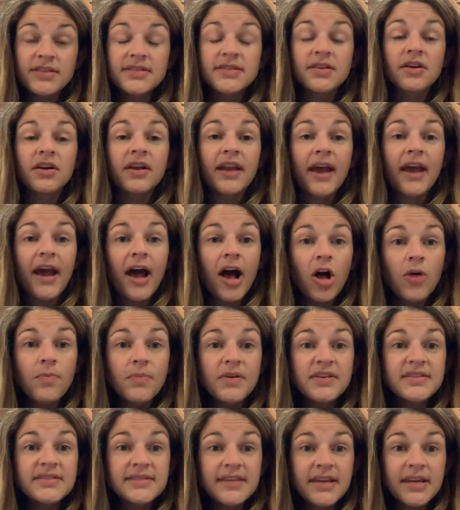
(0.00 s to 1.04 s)
They're going to help
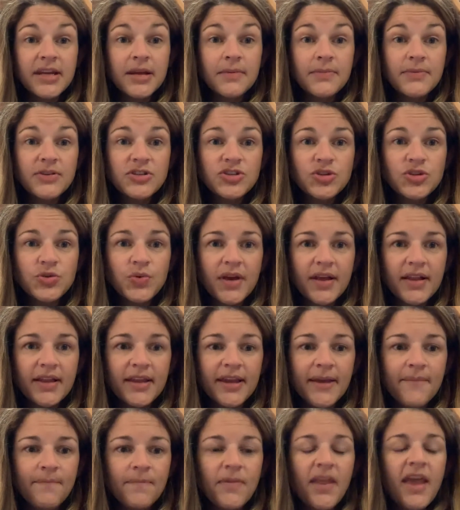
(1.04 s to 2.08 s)
us see numbers quickly,
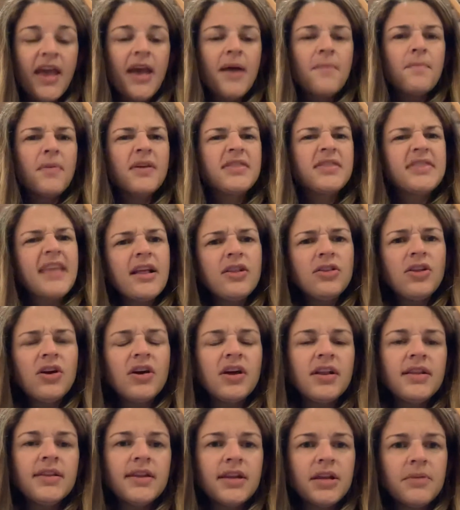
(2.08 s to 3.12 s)
but they look a
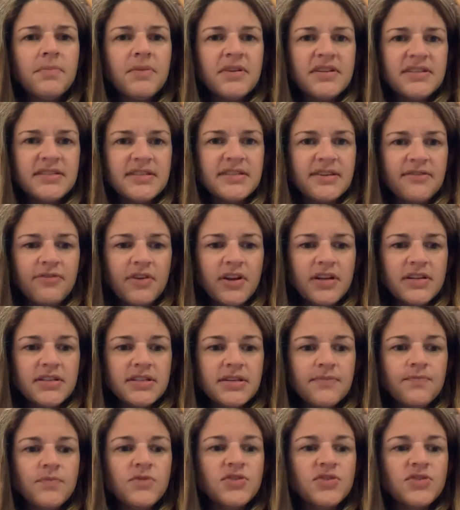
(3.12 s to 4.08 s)
little bit different.